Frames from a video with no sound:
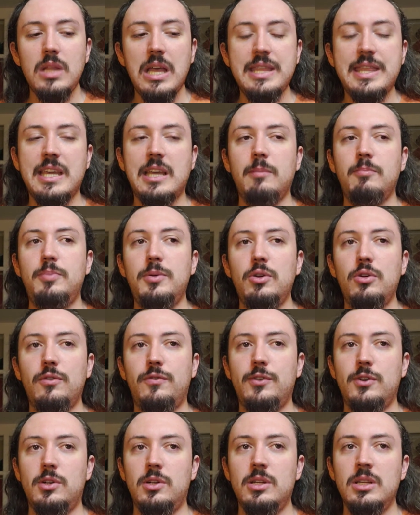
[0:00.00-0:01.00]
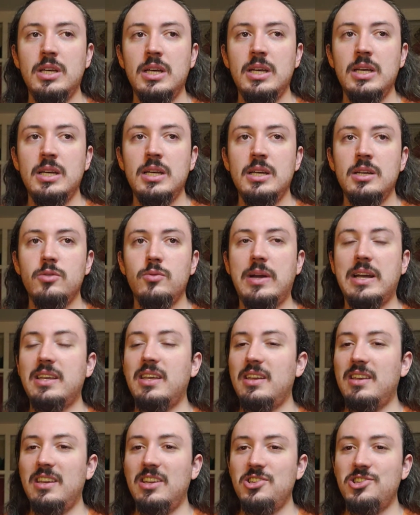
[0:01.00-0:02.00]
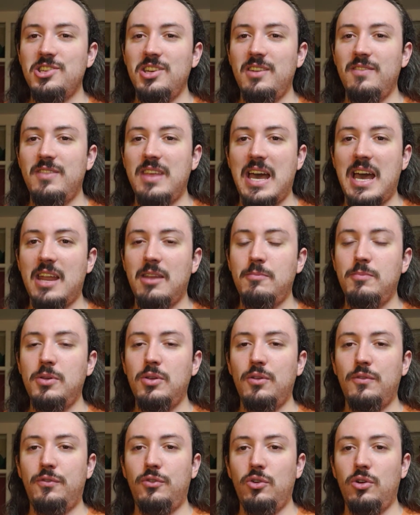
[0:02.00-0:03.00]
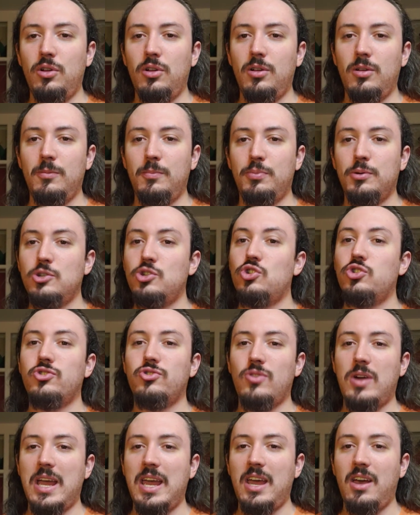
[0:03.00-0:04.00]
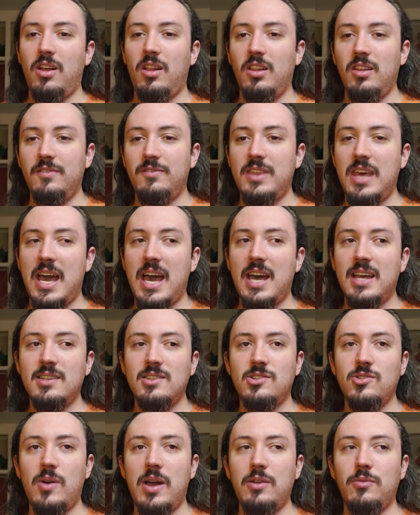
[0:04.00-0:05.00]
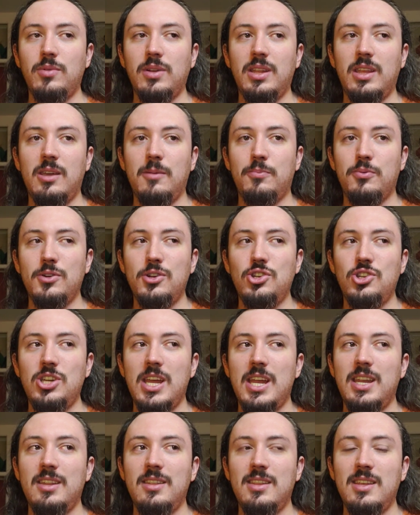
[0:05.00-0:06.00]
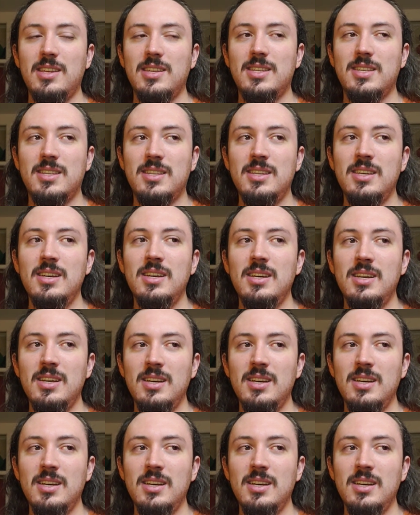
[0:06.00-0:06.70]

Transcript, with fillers: I think a beautiful recognition of that, a beautiful portrayal of that. So I really appreciated this.